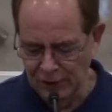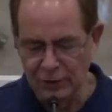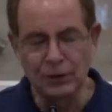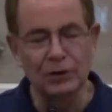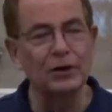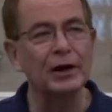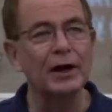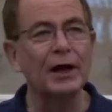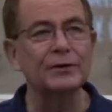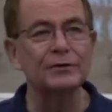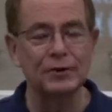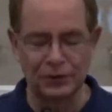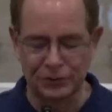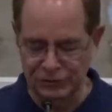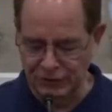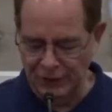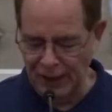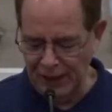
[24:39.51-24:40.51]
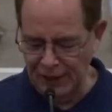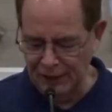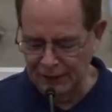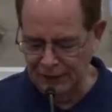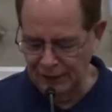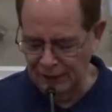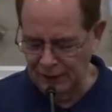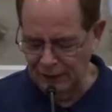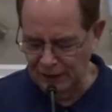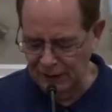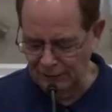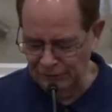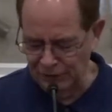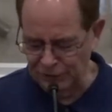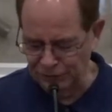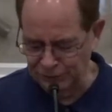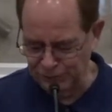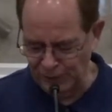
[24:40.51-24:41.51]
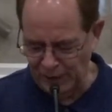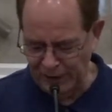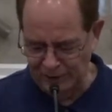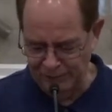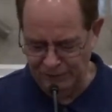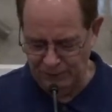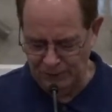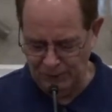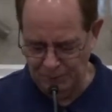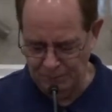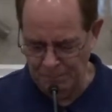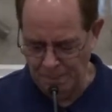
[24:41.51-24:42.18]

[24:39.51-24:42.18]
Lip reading: "Good understanding giveth favor,